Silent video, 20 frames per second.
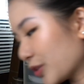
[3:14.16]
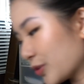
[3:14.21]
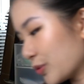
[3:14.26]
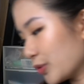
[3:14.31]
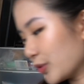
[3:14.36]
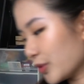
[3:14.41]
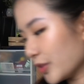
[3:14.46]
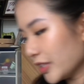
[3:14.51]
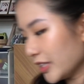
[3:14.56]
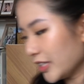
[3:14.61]

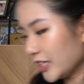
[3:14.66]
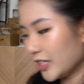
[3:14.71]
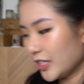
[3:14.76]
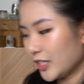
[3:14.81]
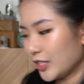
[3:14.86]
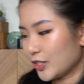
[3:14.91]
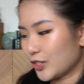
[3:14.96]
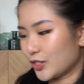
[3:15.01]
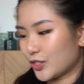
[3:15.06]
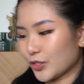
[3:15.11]
cool.
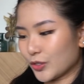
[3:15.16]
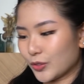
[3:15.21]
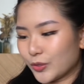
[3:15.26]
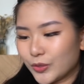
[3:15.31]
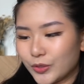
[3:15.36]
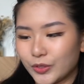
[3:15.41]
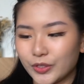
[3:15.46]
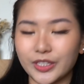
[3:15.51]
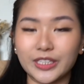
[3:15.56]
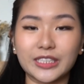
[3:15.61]

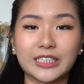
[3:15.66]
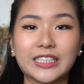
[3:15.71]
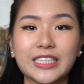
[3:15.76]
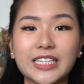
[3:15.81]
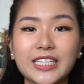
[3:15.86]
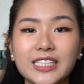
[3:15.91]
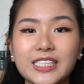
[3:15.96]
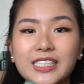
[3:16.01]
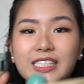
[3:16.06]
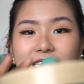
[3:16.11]
So
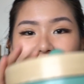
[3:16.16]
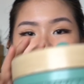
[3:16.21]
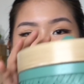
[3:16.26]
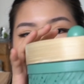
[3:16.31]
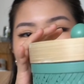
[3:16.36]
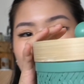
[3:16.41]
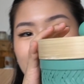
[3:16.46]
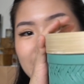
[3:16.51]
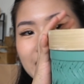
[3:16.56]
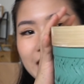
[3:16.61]
this
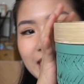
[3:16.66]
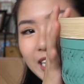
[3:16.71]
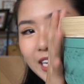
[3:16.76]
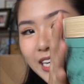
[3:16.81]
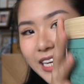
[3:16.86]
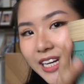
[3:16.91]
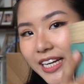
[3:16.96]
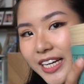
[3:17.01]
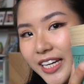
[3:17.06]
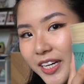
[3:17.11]
is
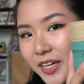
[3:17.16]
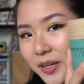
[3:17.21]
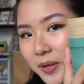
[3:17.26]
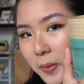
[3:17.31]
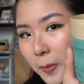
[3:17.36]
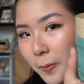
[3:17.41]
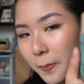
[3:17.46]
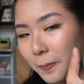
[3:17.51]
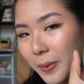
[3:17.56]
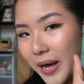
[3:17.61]
a
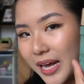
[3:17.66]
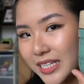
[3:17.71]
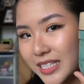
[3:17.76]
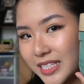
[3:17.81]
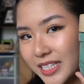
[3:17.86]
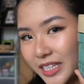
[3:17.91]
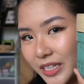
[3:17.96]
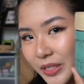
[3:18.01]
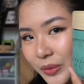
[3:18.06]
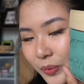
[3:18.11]

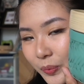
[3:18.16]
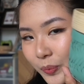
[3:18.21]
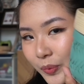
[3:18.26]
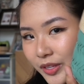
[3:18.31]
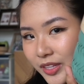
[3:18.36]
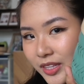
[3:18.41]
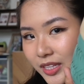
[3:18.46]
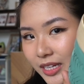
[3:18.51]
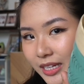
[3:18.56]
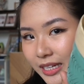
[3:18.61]
basket
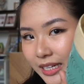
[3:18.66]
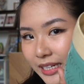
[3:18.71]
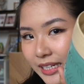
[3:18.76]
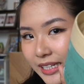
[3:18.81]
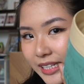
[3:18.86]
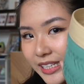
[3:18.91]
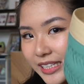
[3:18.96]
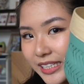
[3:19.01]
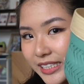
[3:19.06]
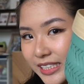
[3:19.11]
with a
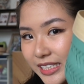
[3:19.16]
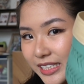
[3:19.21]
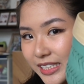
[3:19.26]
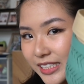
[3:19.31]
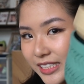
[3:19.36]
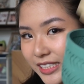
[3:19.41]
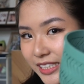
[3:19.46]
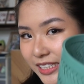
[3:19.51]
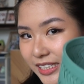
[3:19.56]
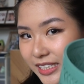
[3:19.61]
lid.
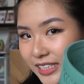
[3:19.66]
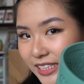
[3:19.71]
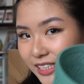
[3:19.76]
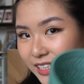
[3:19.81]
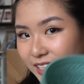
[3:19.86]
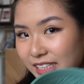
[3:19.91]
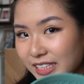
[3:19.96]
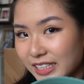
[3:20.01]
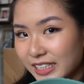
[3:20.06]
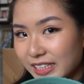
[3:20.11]

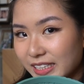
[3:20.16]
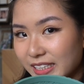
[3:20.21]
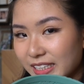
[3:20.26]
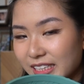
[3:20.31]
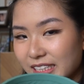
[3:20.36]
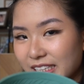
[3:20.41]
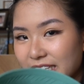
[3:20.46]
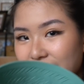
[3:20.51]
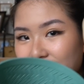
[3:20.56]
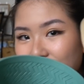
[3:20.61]

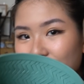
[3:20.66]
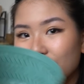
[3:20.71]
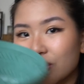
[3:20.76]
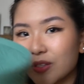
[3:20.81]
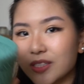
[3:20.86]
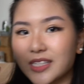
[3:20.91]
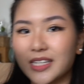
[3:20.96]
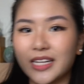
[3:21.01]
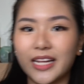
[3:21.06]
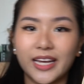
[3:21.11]
It
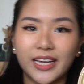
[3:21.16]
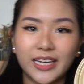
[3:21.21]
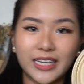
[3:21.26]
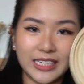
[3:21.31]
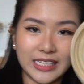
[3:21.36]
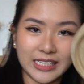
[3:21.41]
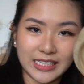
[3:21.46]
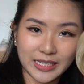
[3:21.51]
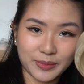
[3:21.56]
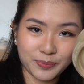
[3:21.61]
looks like
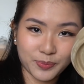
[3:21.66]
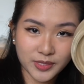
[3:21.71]
a dim